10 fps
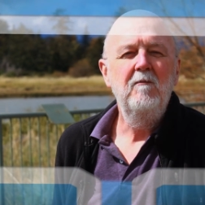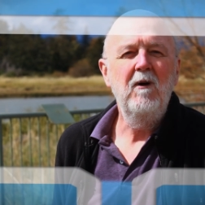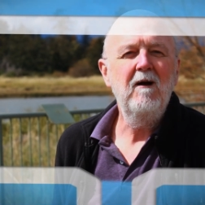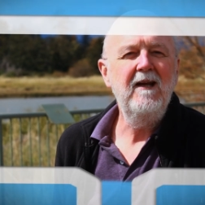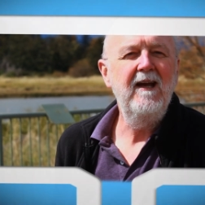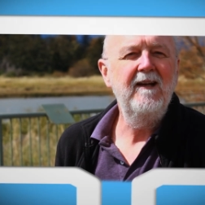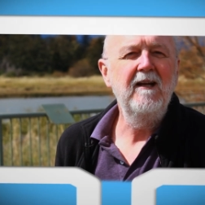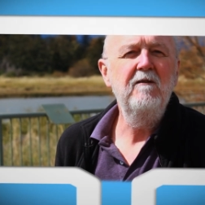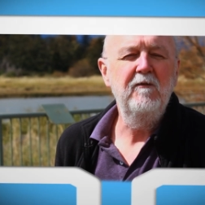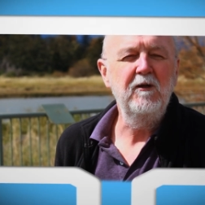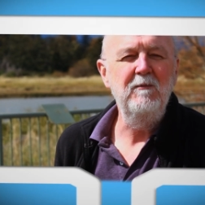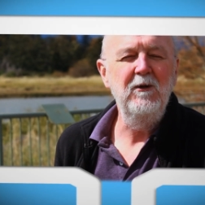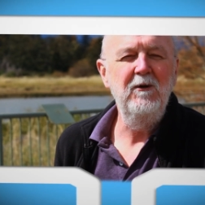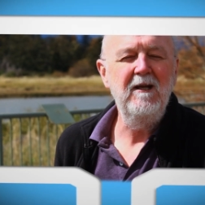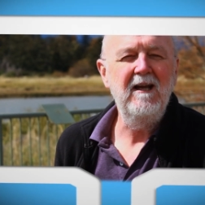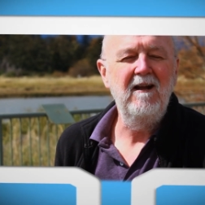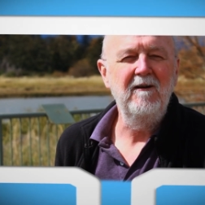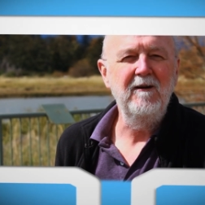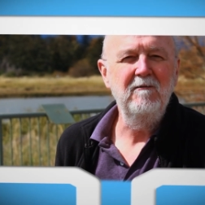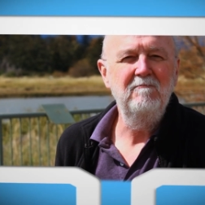Mark Hanley for Community
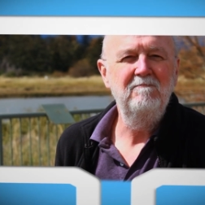Calendar.